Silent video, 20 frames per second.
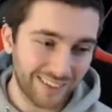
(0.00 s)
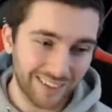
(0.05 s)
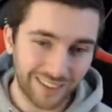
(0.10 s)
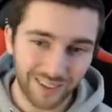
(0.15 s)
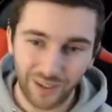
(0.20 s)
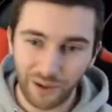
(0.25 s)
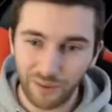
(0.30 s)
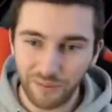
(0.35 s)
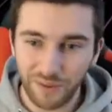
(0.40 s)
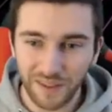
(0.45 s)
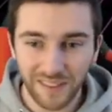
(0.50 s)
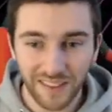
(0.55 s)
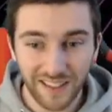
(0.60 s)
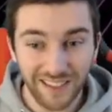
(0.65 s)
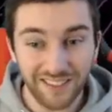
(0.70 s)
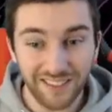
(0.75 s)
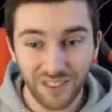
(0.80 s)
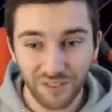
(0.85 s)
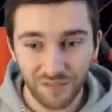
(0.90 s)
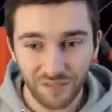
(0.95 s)
I mean,
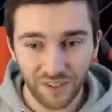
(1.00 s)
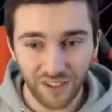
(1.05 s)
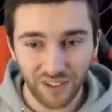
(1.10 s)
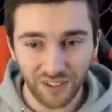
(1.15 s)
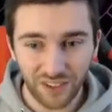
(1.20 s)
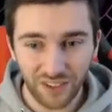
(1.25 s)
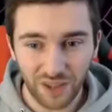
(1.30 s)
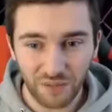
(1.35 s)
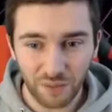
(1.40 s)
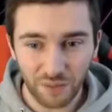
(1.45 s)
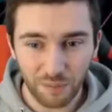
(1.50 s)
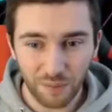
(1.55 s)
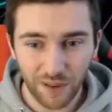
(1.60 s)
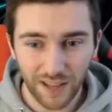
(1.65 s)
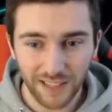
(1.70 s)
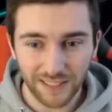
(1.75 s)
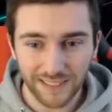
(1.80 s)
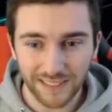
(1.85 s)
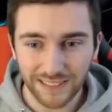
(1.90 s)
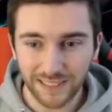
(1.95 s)
these are the first games we're
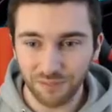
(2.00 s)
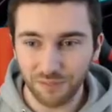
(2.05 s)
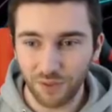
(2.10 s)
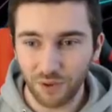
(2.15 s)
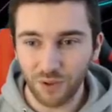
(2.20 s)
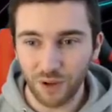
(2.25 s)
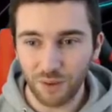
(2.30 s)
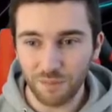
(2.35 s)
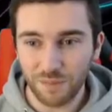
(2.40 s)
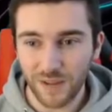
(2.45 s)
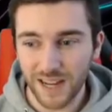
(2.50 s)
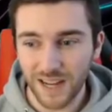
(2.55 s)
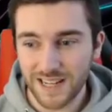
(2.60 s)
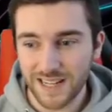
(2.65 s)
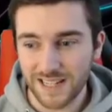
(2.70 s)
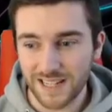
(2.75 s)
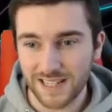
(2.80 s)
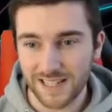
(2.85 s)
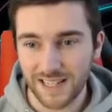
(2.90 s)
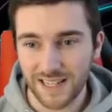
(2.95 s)
playing since the vault
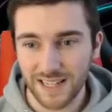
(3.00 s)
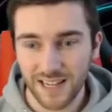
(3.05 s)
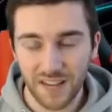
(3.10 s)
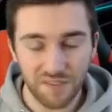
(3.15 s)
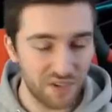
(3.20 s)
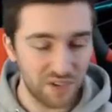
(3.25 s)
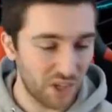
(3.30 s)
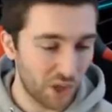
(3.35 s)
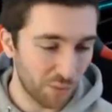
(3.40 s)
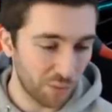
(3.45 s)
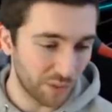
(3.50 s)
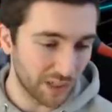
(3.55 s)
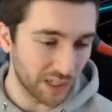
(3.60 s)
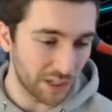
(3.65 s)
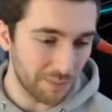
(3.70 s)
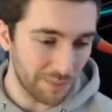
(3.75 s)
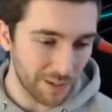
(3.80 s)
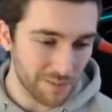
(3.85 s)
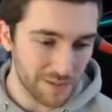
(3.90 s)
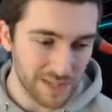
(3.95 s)
updated, so you never know. We're going
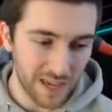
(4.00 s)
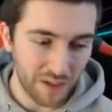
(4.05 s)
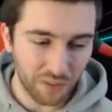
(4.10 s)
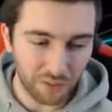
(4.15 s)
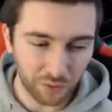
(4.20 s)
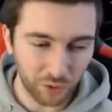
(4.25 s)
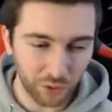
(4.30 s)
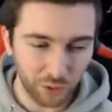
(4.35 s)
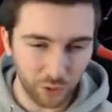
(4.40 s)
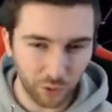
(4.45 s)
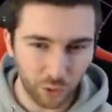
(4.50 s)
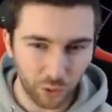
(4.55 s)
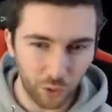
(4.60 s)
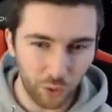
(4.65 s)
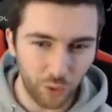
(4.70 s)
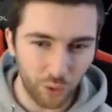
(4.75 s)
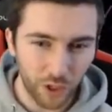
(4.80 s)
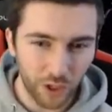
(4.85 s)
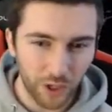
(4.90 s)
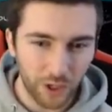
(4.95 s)
to be able to get
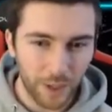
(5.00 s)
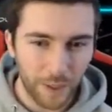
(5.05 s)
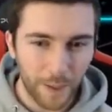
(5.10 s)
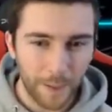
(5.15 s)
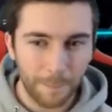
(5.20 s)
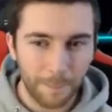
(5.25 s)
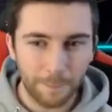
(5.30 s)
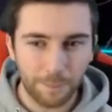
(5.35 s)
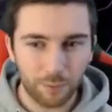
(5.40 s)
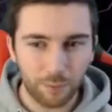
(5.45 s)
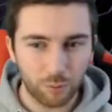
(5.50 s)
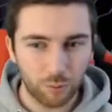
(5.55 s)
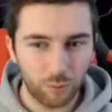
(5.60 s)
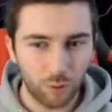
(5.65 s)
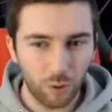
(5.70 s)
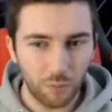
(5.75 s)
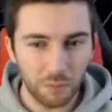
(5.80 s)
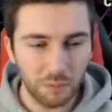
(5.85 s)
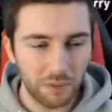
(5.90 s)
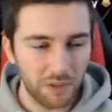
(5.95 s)
through
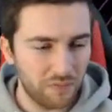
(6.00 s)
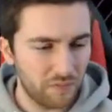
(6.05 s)
probably